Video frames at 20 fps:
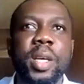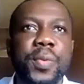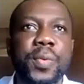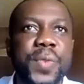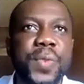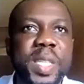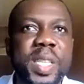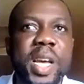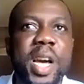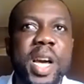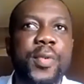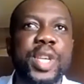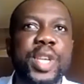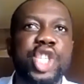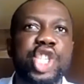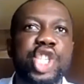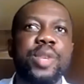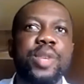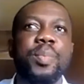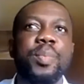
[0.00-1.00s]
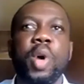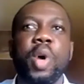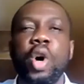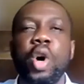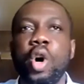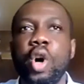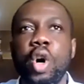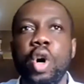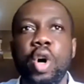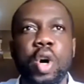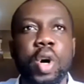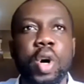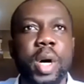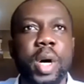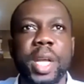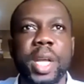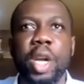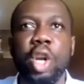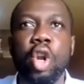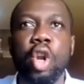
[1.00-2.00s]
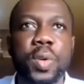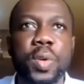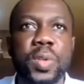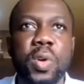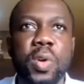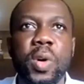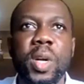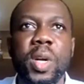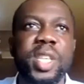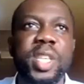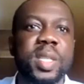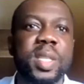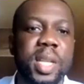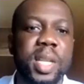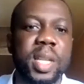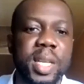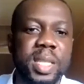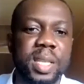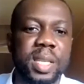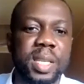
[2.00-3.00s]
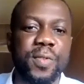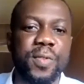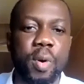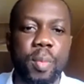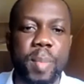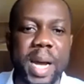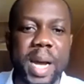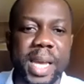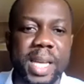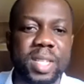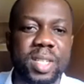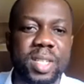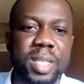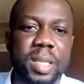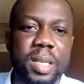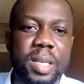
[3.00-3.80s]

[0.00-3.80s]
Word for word: fiscal regime or in laws or legislative or market